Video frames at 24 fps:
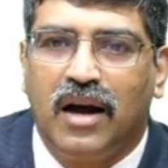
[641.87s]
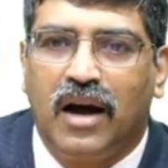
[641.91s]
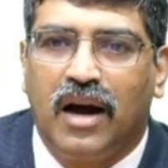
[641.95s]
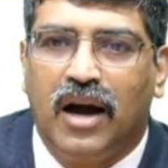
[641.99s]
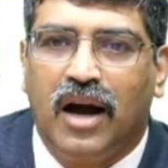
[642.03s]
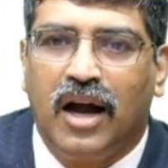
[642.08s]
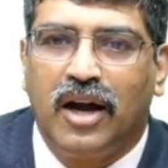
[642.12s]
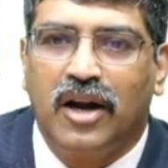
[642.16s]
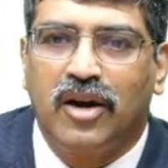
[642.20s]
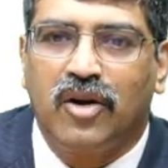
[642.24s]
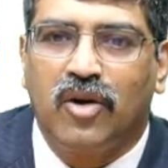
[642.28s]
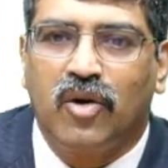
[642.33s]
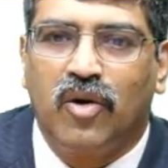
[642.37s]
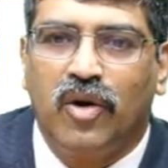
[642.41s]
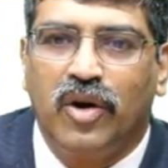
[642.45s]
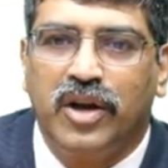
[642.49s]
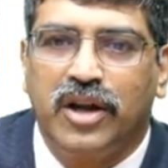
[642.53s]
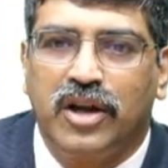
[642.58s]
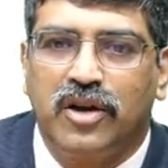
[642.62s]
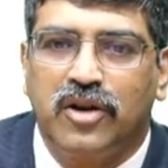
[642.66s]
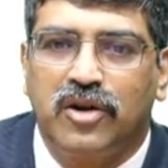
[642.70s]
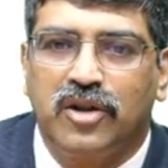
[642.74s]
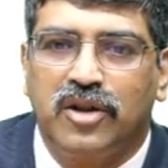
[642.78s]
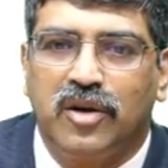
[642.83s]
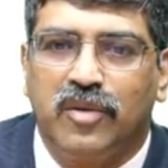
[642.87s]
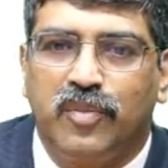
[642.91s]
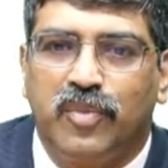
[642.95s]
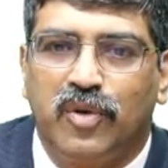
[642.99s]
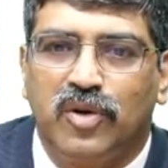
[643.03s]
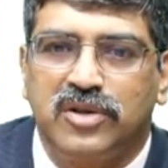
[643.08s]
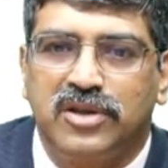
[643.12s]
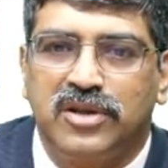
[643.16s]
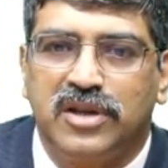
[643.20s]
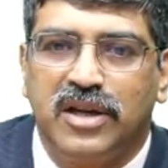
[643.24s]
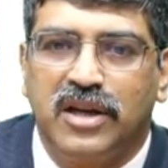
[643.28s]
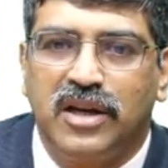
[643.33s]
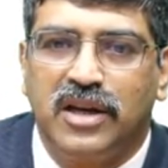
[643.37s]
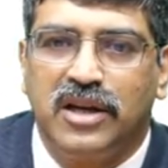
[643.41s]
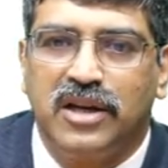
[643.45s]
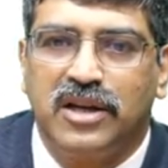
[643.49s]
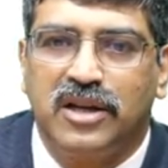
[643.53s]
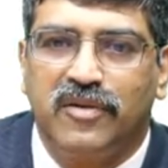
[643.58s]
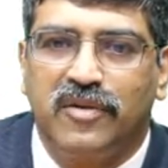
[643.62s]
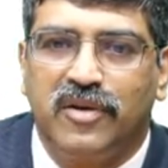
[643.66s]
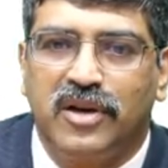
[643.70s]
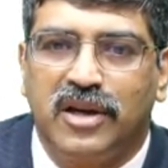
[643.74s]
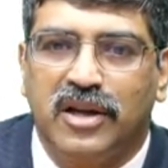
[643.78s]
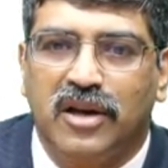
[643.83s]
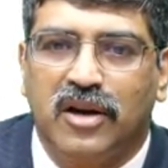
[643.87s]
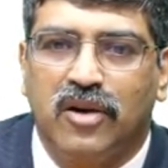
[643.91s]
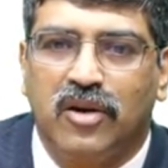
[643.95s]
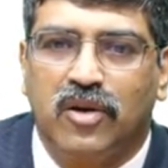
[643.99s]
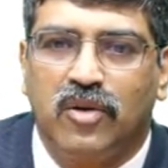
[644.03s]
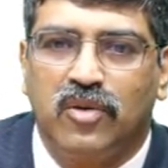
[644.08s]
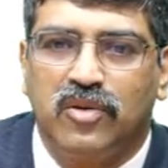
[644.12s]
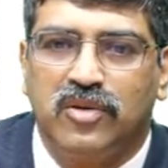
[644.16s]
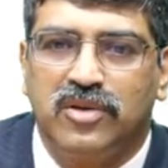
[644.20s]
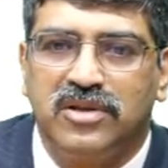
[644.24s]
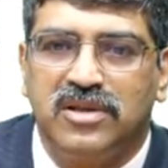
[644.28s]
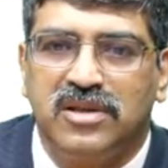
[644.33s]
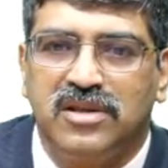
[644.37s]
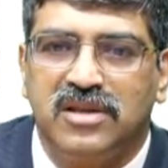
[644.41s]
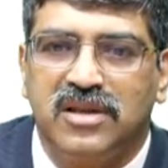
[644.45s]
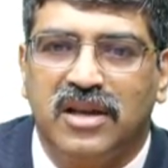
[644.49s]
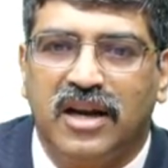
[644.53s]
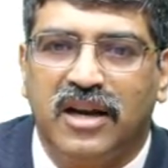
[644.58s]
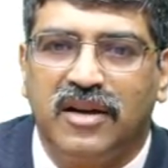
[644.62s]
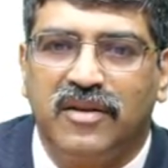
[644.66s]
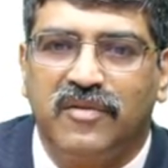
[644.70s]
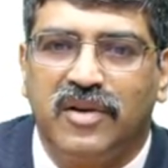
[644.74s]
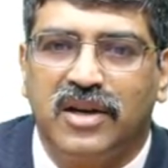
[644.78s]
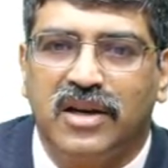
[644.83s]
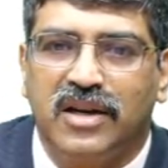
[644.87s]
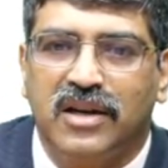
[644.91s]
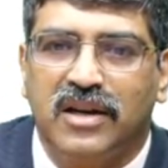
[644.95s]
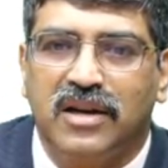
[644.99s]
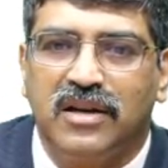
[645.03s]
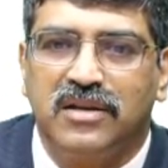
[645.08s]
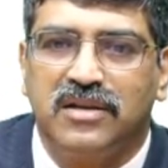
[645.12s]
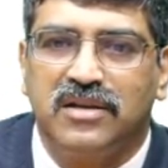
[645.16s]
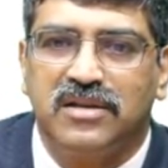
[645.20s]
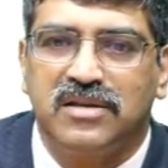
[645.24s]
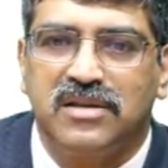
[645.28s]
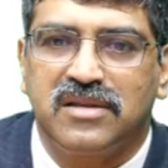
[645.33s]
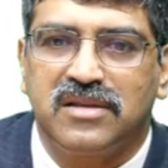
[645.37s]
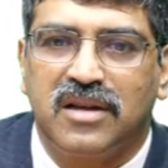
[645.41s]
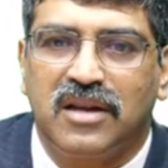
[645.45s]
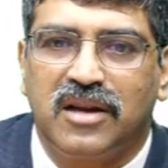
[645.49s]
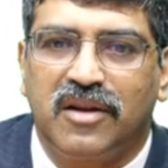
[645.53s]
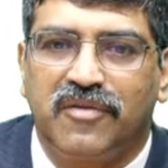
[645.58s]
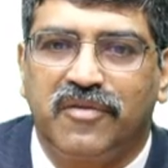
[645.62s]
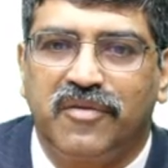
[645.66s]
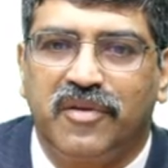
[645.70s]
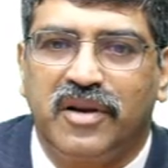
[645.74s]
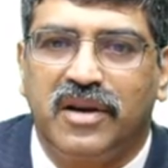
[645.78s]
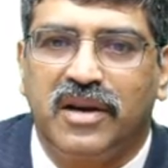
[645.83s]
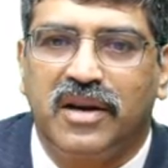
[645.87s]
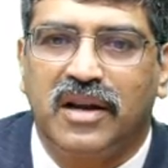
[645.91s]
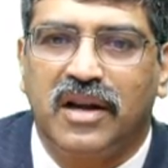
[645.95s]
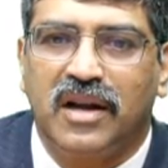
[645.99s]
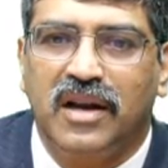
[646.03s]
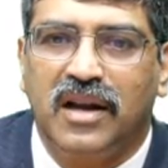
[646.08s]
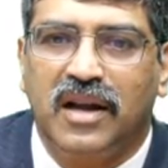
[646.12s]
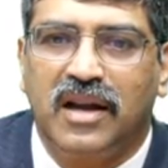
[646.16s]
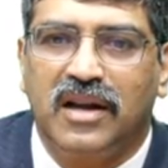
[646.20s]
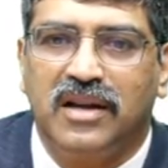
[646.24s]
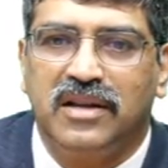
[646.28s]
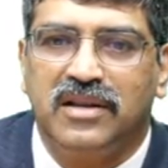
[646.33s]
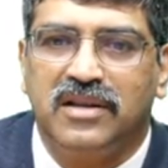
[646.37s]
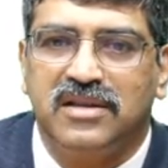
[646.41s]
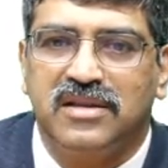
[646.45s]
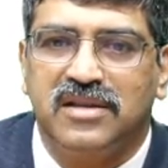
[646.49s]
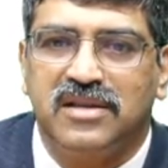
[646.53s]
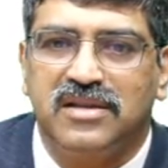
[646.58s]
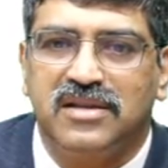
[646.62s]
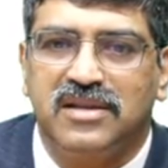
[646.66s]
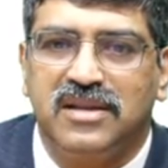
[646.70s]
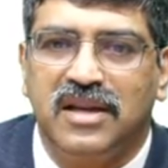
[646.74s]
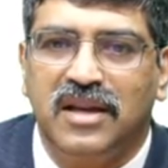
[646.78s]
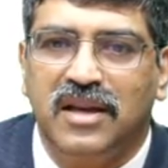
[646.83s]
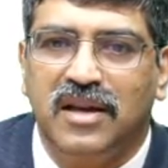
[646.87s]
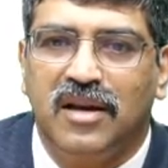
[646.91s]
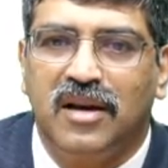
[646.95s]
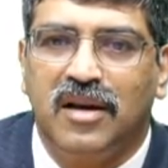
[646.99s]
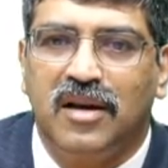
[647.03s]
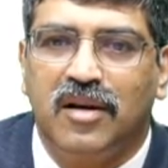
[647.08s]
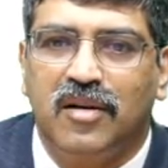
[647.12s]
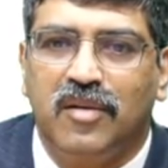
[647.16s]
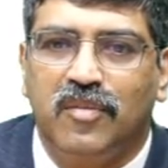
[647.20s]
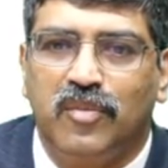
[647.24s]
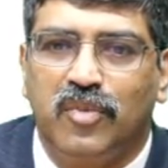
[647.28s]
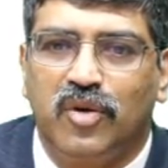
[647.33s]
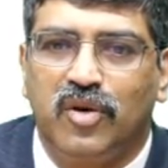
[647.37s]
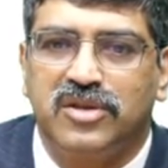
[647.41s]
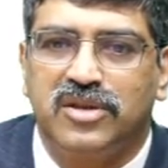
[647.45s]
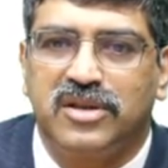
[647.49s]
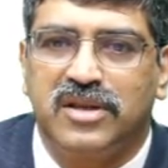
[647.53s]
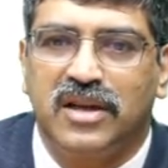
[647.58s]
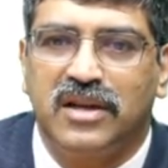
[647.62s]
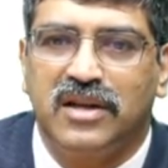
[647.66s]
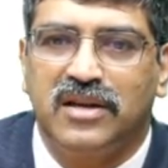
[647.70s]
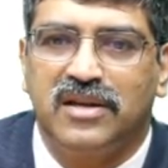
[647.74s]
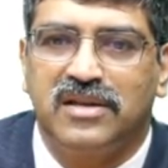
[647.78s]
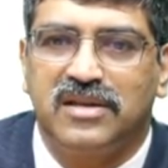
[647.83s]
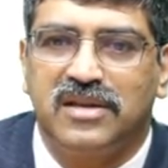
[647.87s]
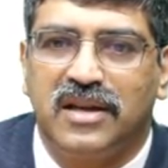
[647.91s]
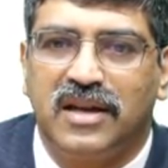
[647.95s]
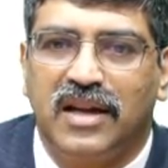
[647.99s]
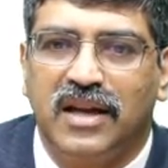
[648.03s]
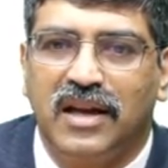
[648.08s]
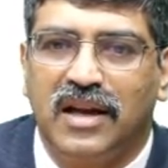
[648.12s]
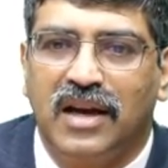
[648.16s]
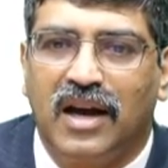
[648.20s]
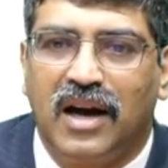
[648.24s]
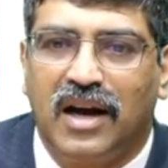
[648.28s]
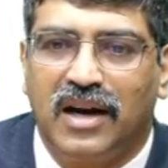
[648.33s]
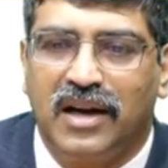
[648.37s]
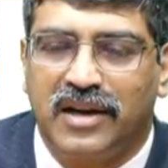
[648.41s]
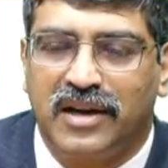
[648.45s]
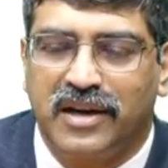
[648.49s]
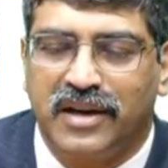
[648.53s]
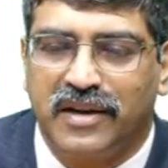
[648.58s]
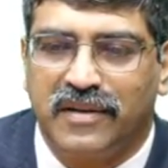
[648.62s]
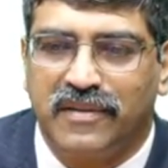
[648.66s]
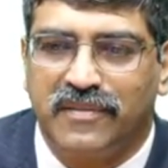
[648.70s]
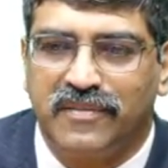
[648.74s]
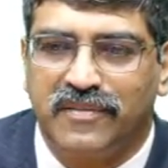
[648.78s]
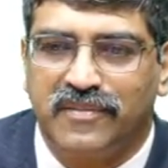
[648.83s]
and going into the posterior interventricular groove. This is the right ventricle, this is the left ventricle and this is the posterior descending artery.